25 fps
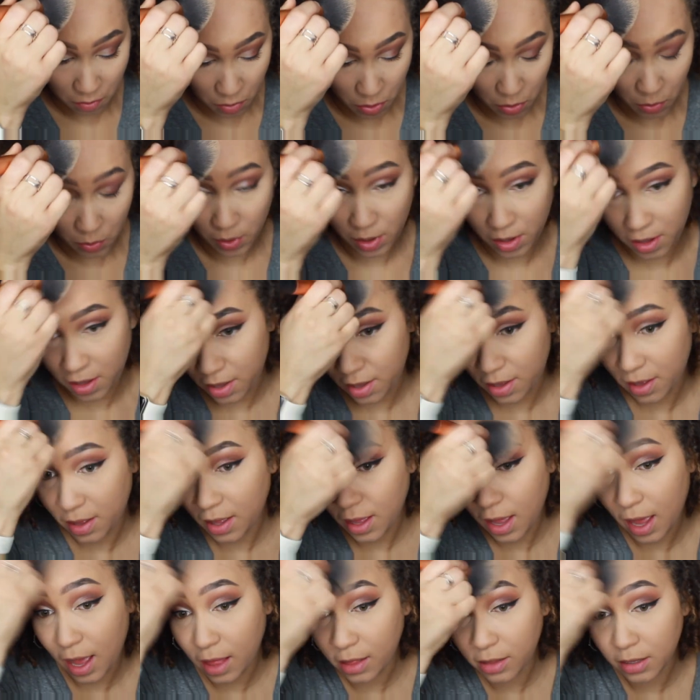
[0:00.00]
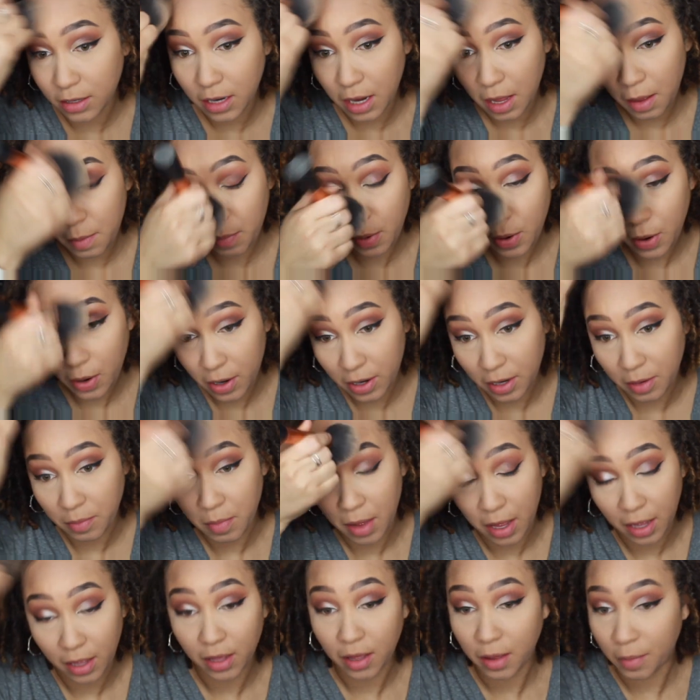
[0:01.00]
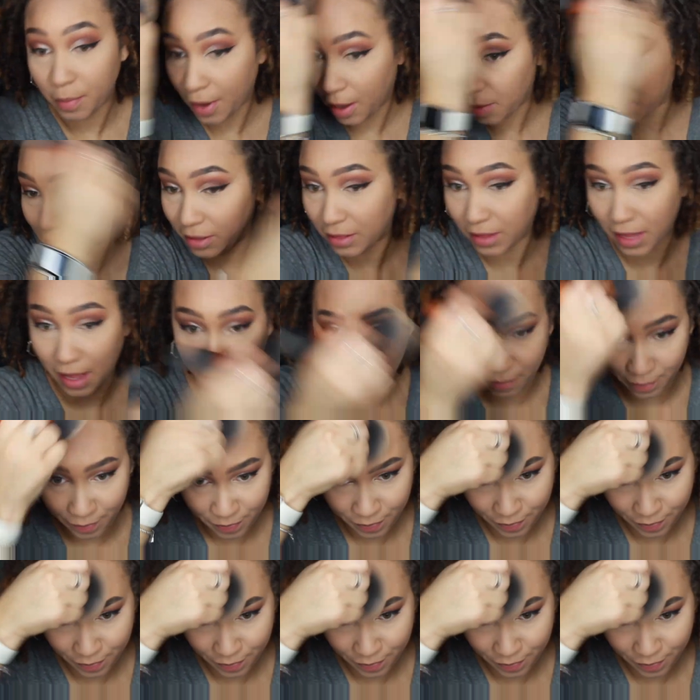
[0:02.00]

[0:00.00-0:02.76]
the holiday party makeup. How about that?